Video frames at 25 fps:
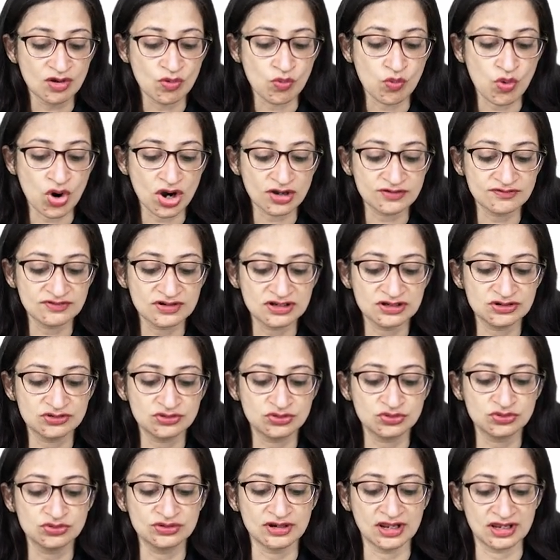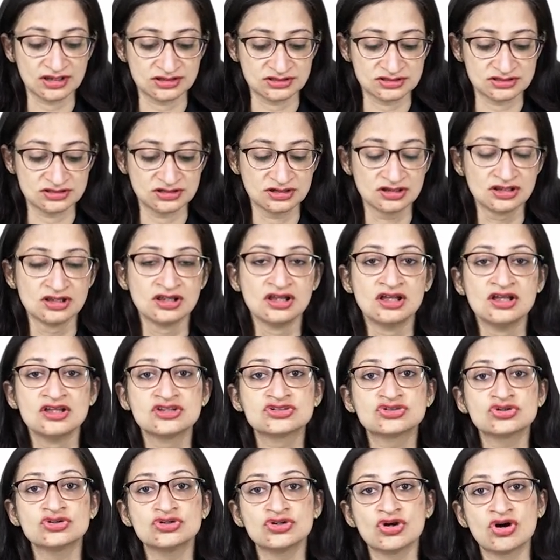What will you do next?
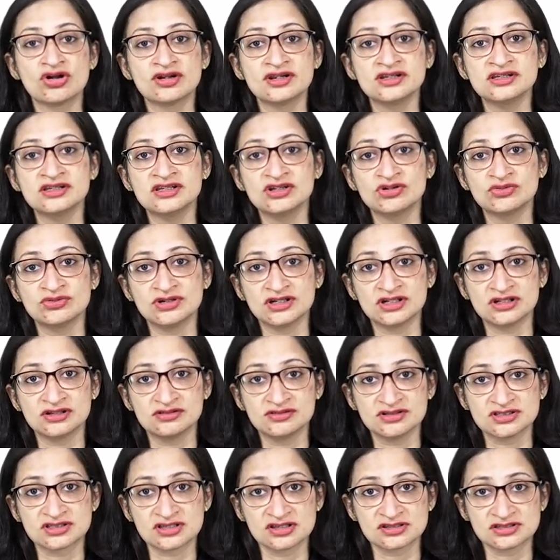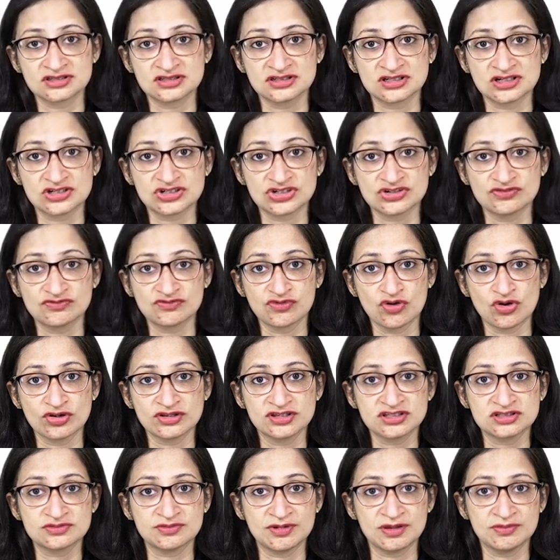So during neonatal resuscitation for
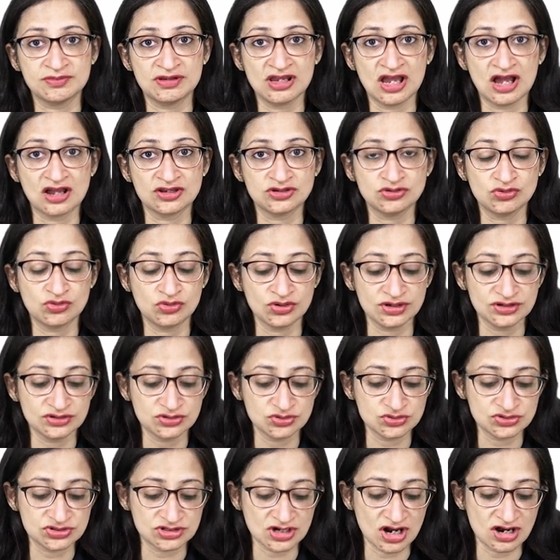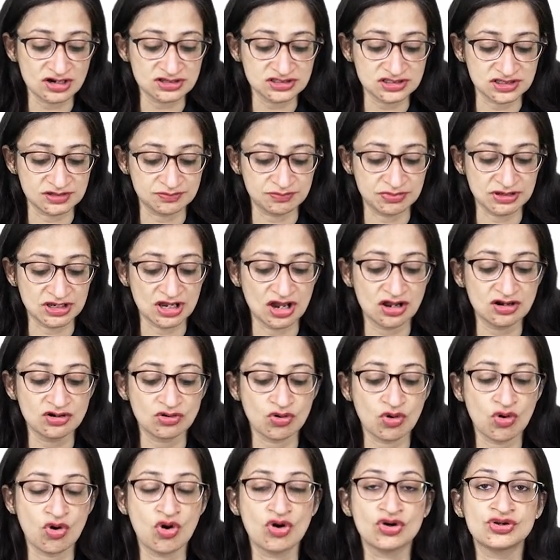this baby, are you going to start CPR
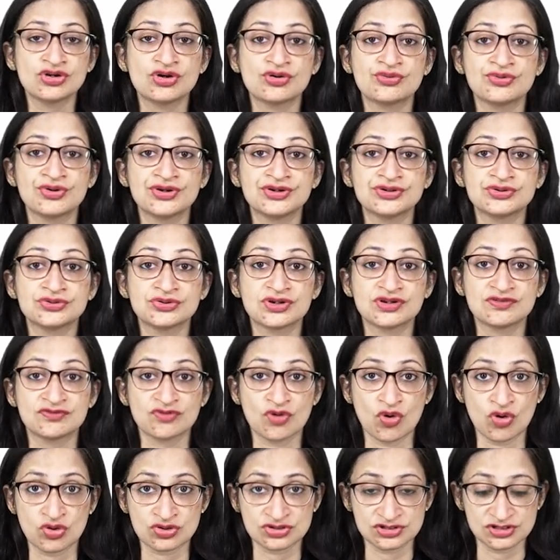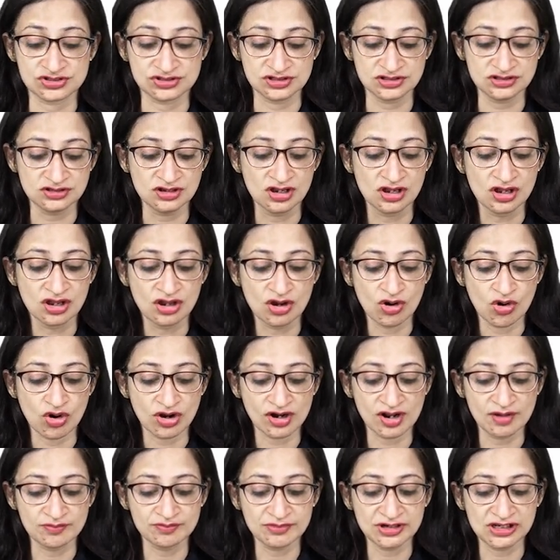or you're going to give oxygen or
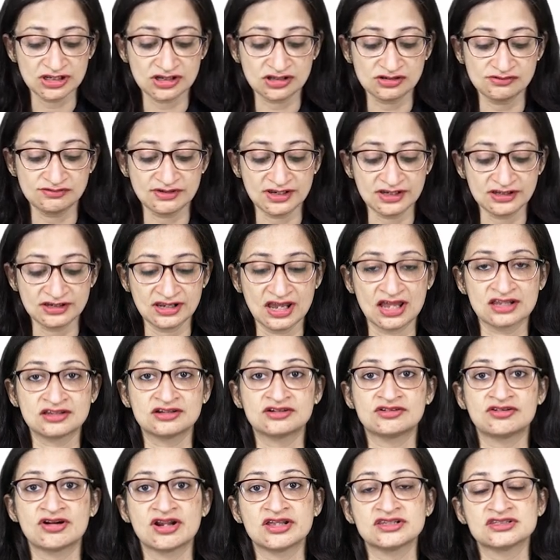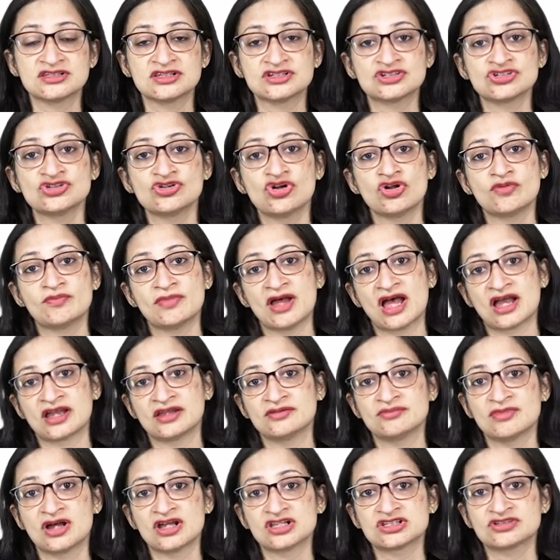umbilical vein catheterization or bag
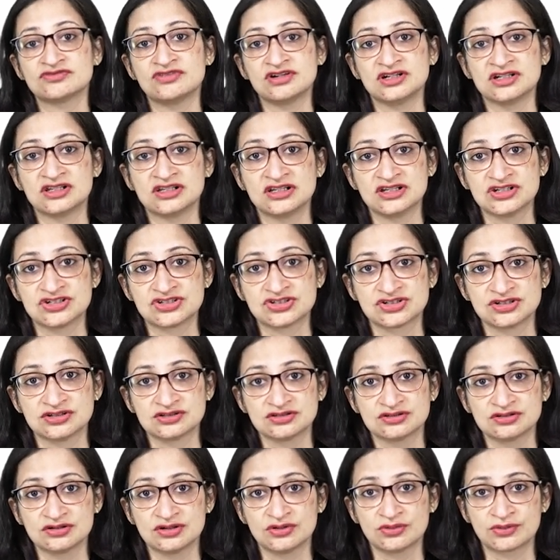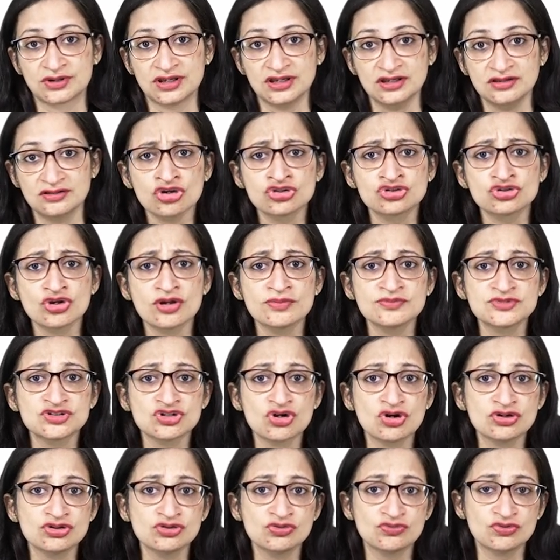and mask ventilation? Okay, so I'm
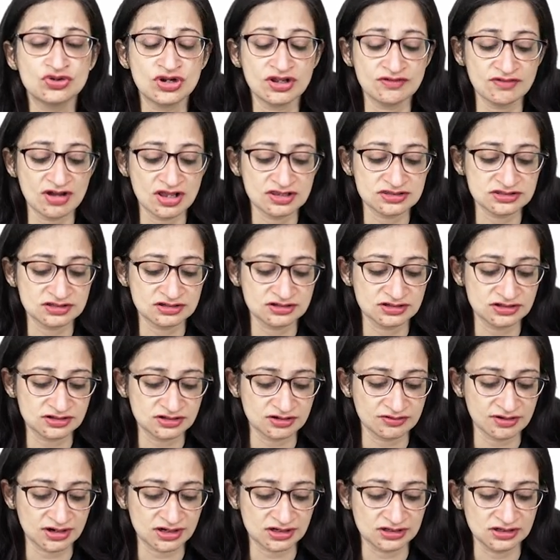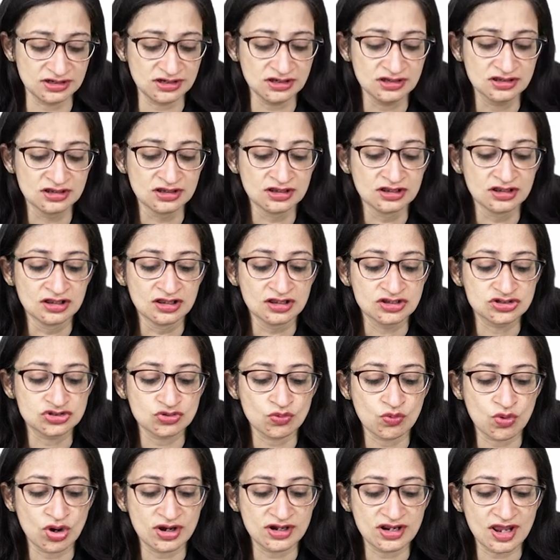sure you would have answered it correctly. So
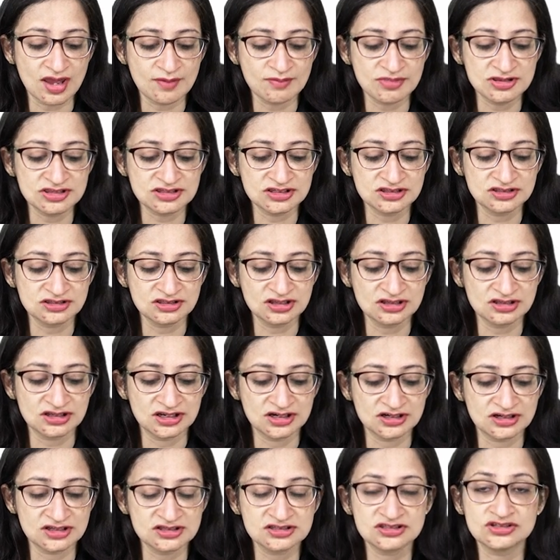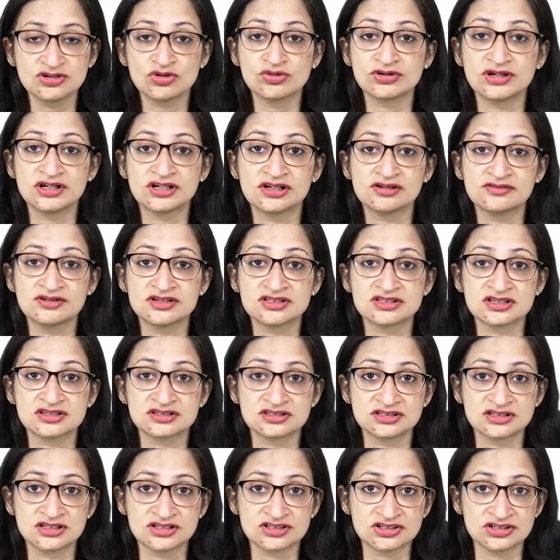what happens in the latest neonatal
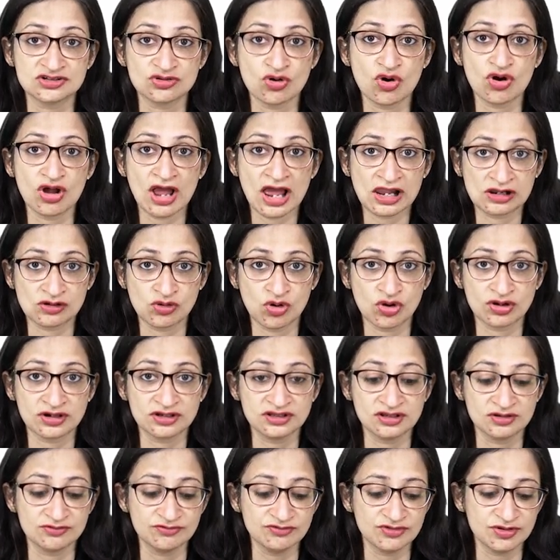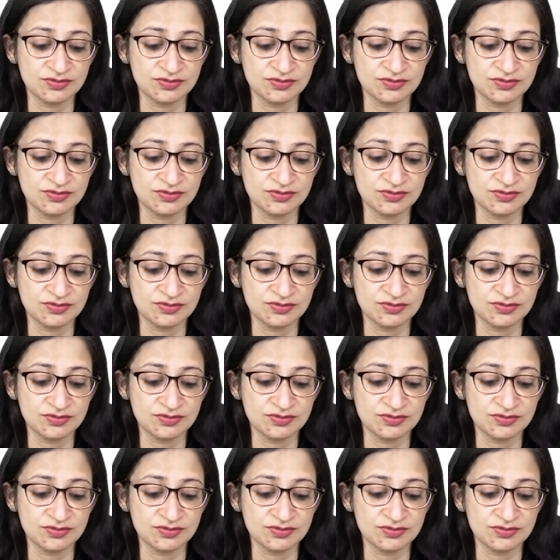resuscitation algorithm?